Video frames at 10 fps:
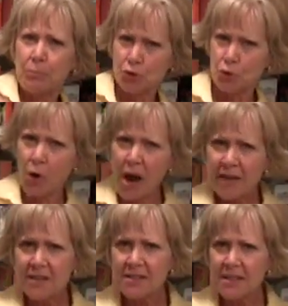
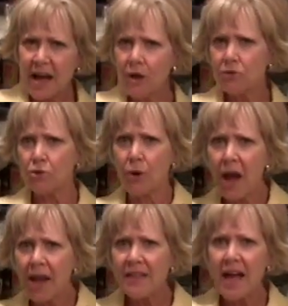trying this out,
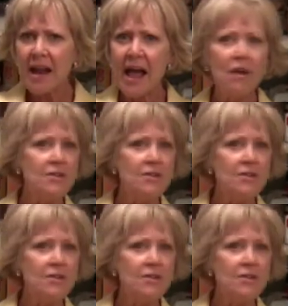trying that out,